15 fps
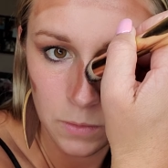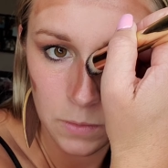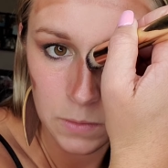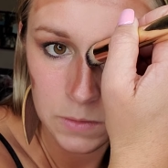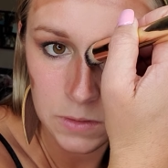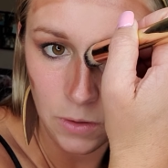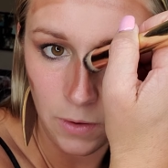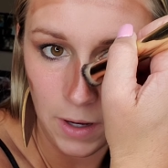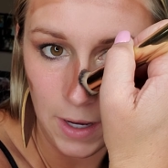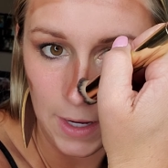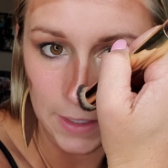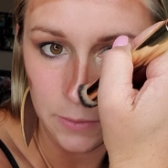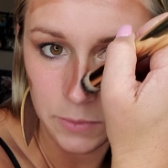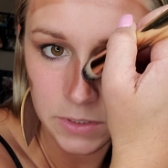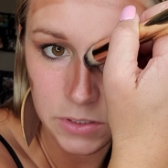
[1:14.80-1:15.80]
So
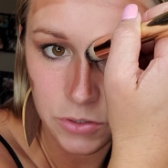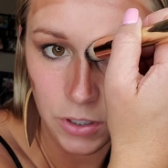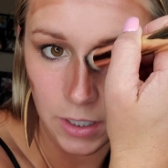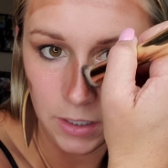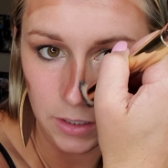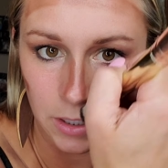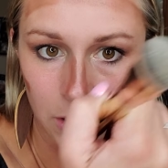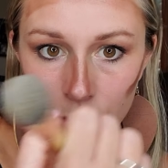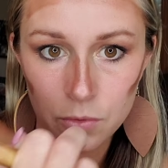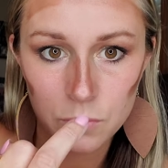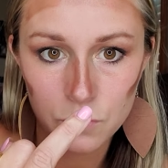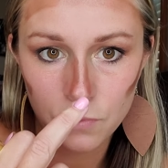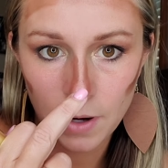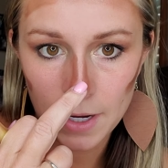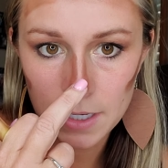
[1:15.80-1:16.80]
I always try to go
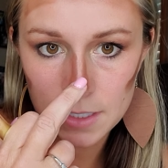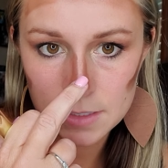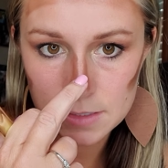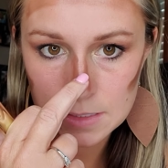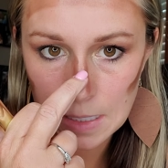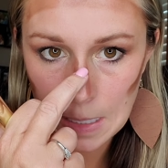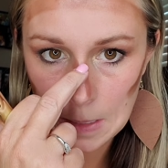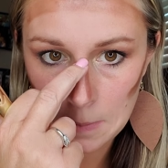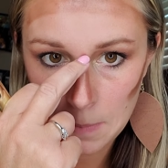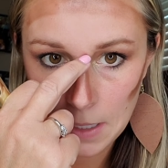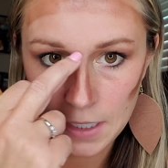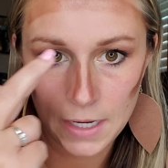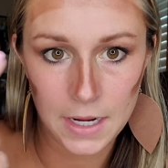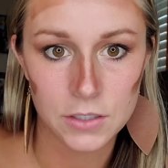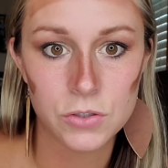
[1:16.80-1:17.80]
right inside my
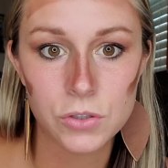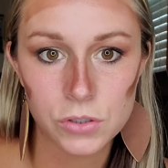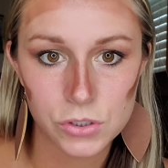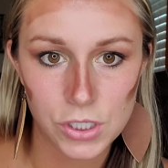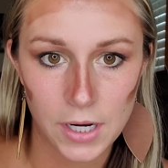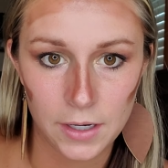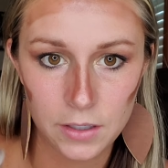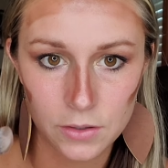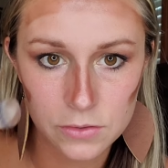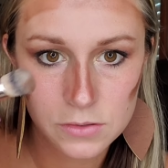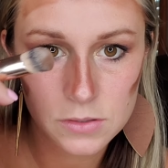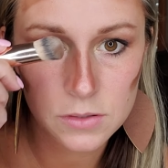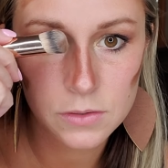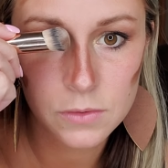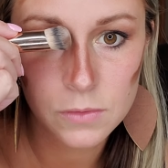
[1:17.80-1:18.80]
natural shadows.